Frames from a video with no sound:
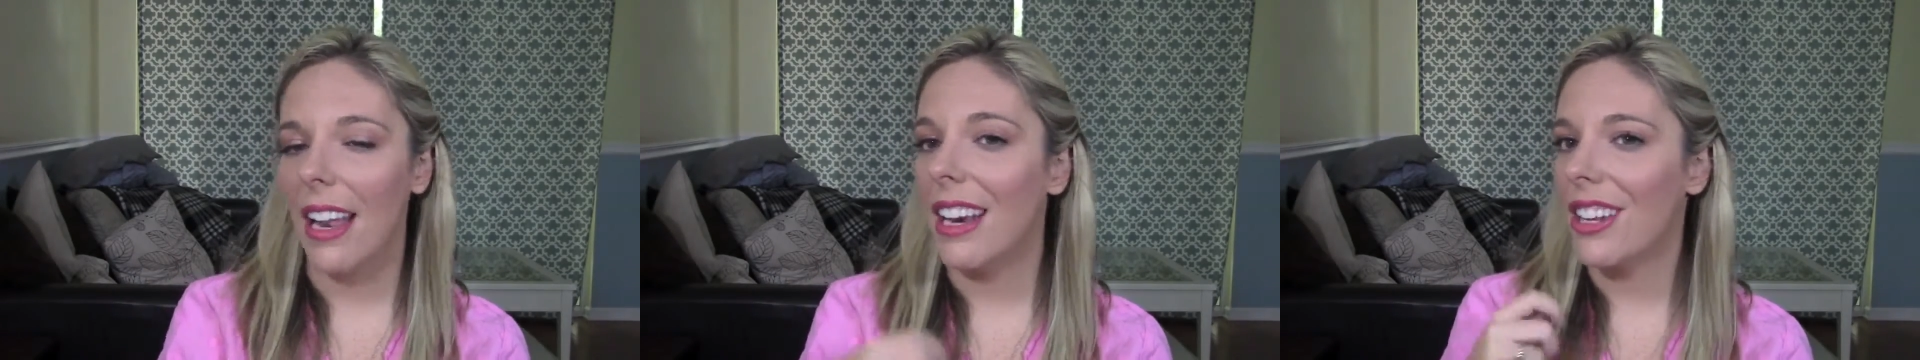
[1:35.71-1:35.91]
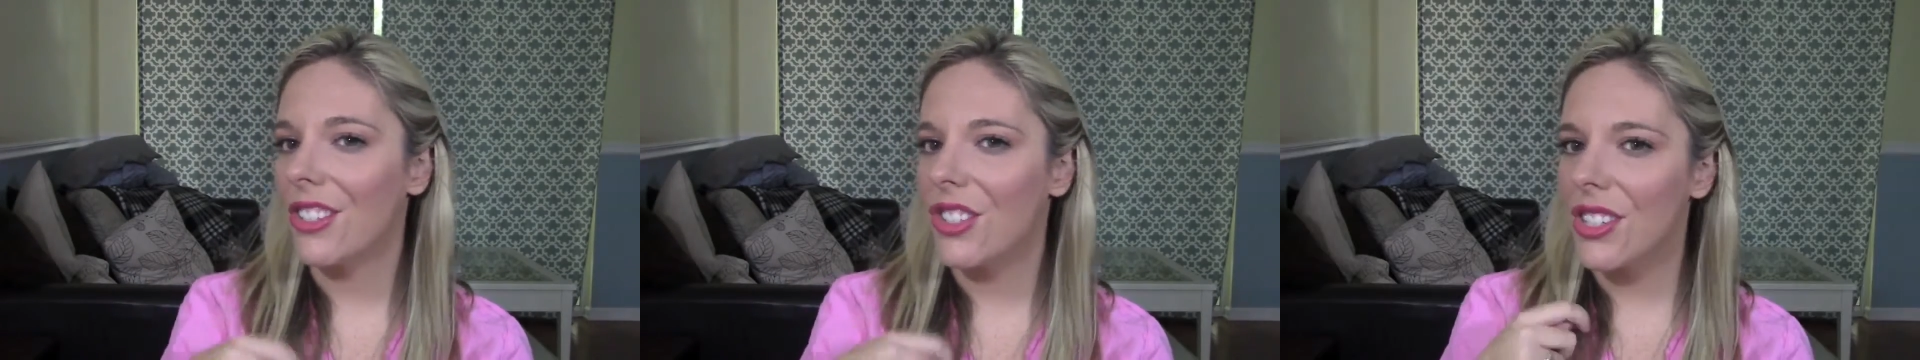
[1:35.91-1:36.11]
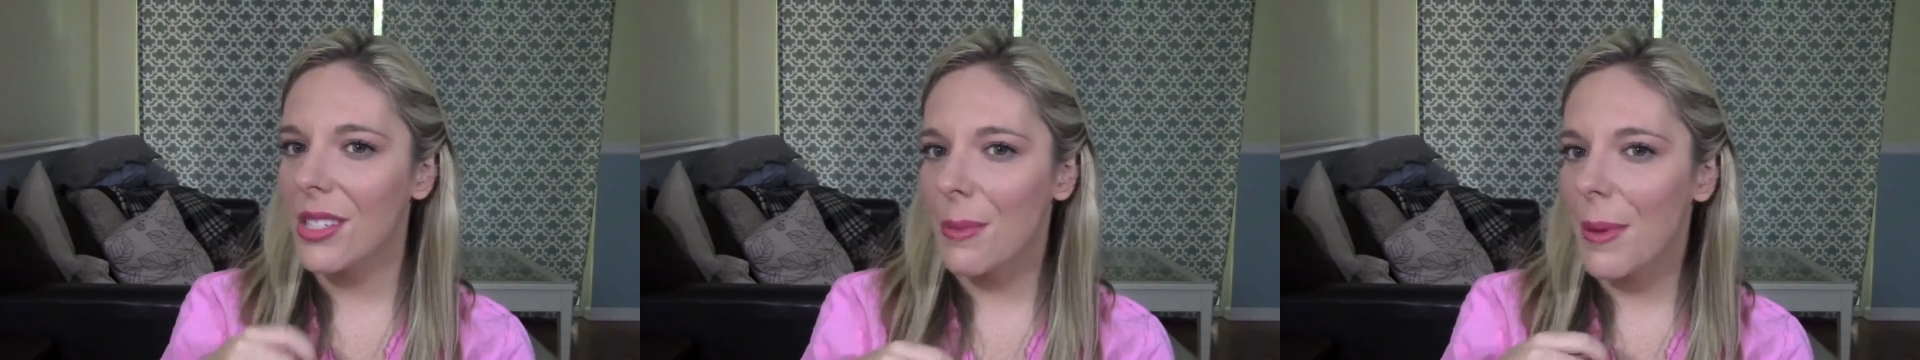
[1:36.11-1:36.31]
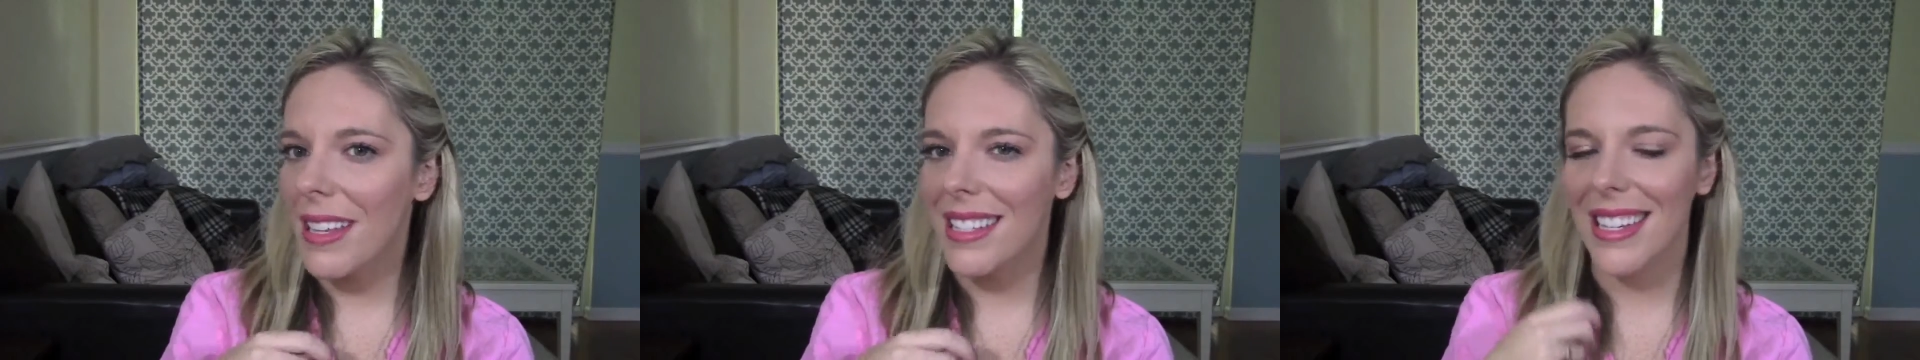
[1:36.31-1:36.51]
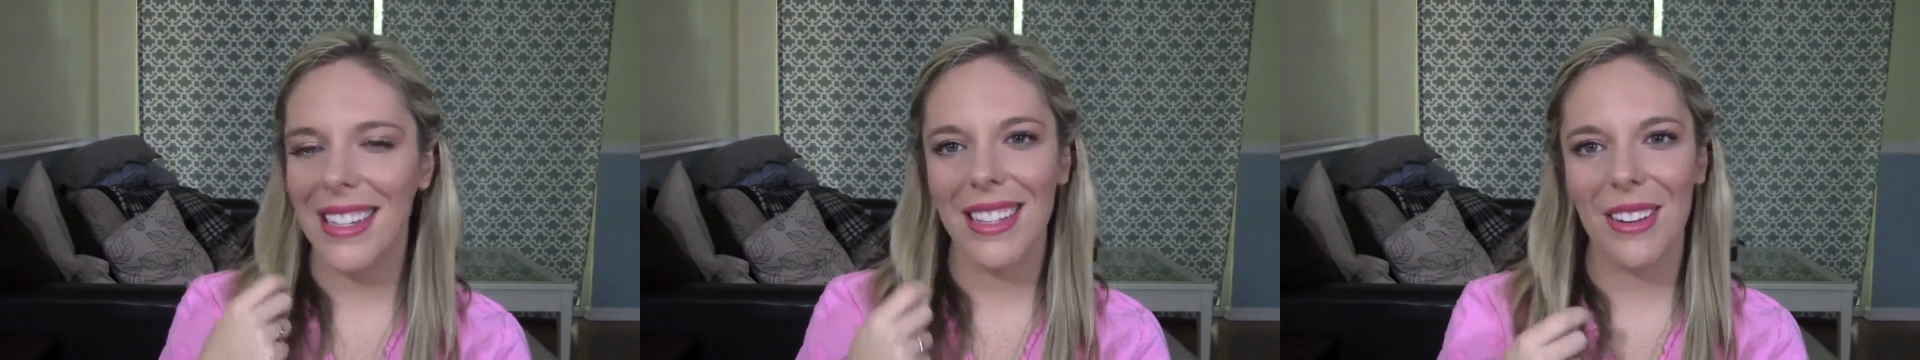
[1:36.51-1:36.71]
and I just
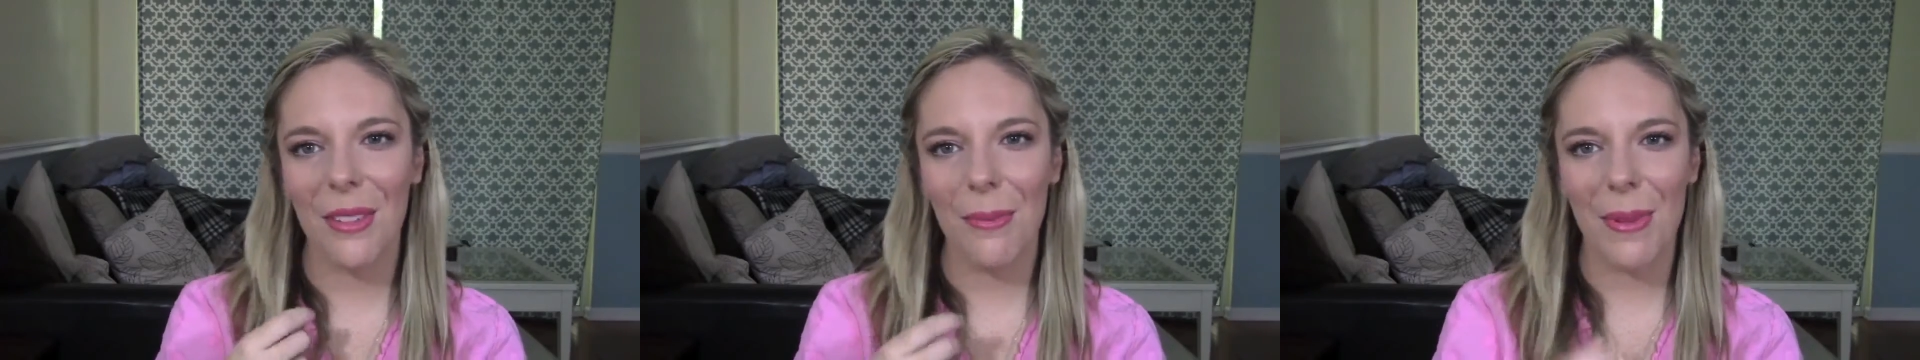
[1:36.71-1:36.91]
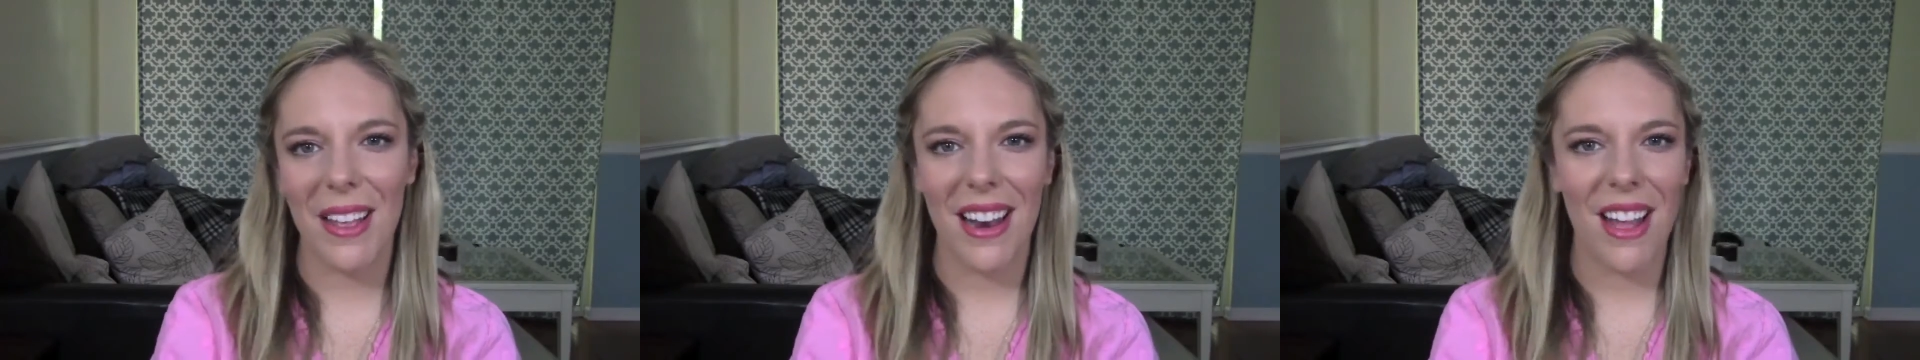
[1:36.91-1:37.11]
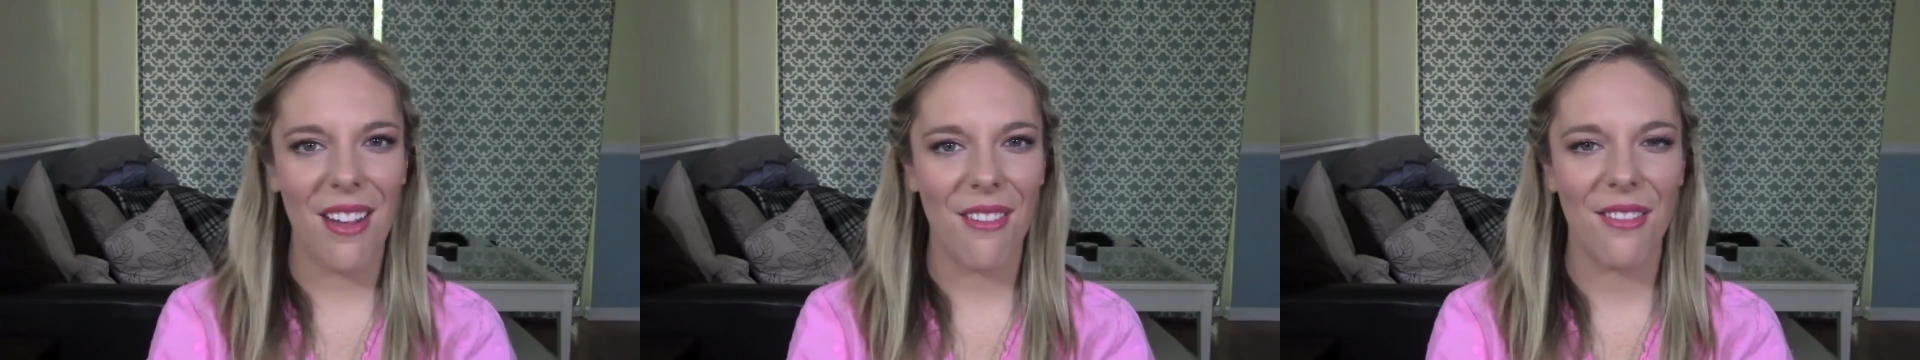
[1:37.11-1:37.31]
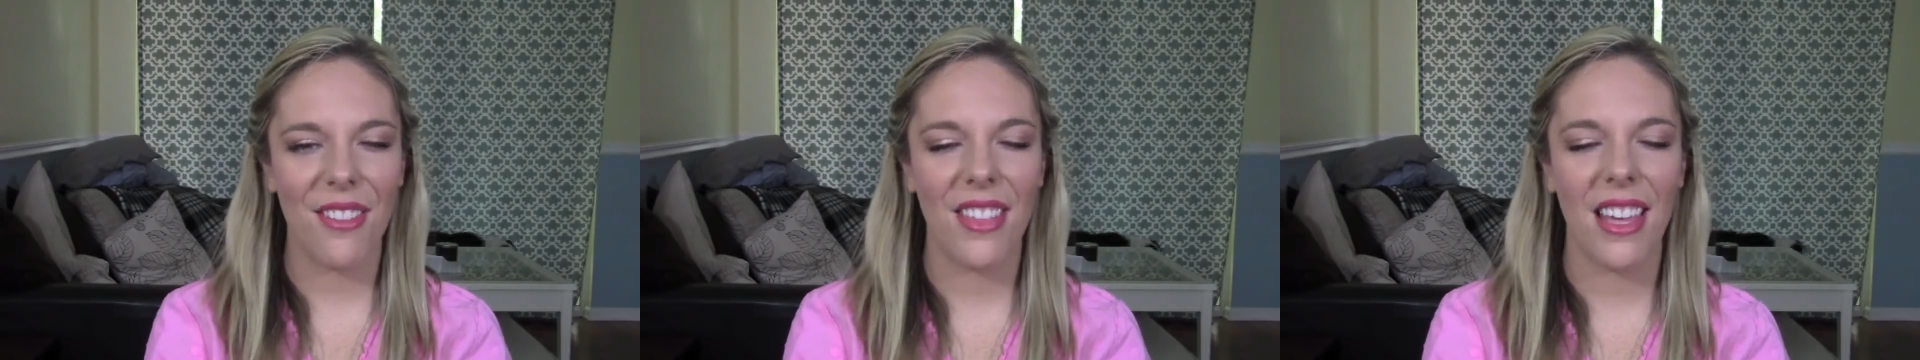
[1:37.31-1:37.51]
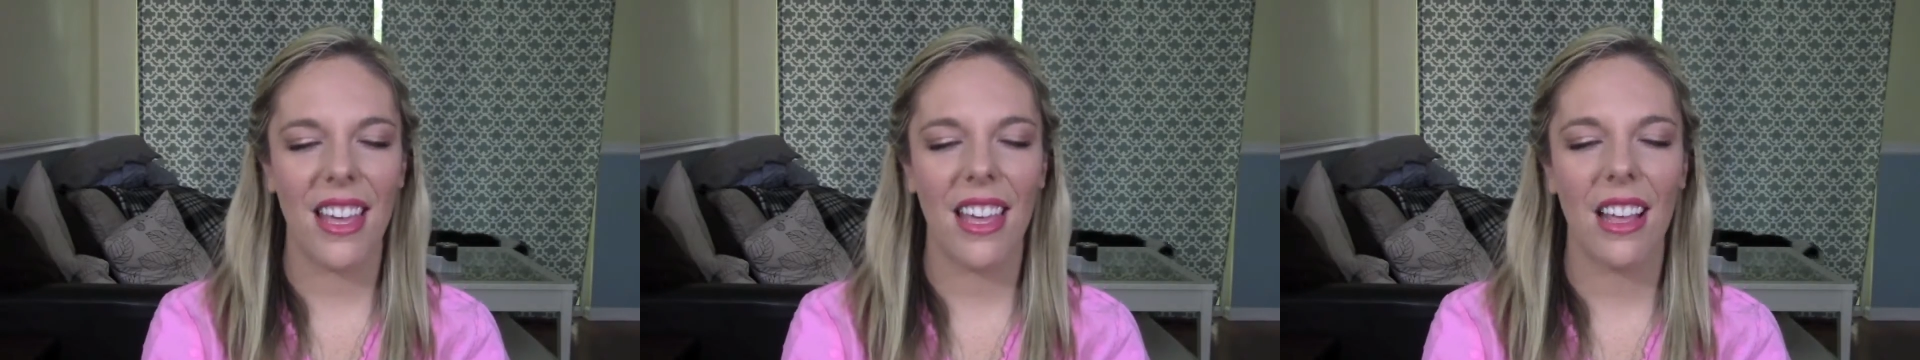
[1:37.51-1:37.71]
mixed a little bit of
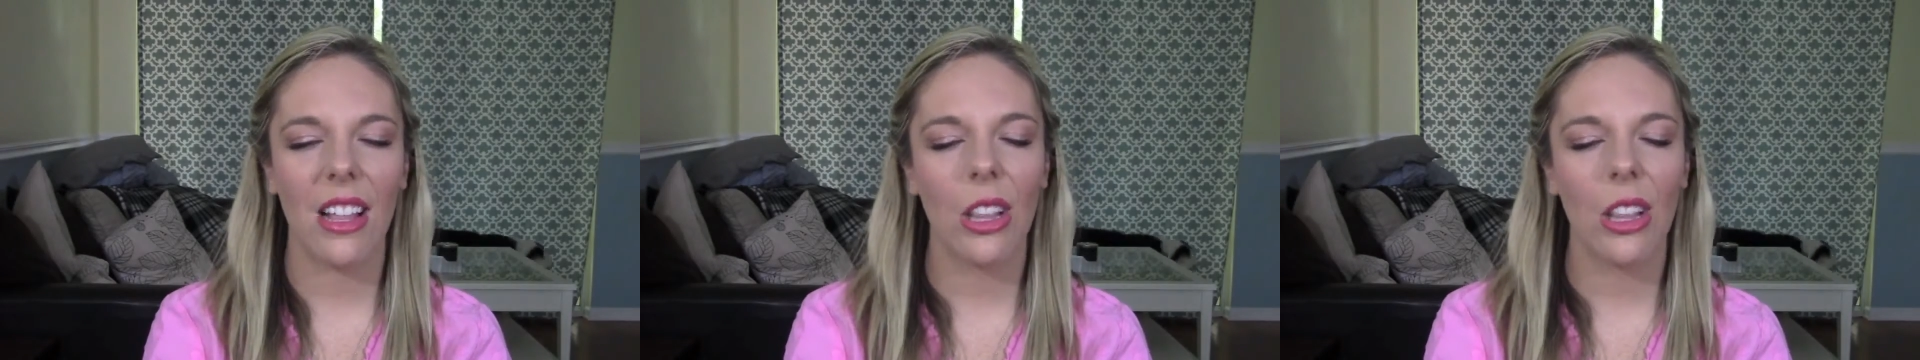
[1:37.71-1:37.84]
the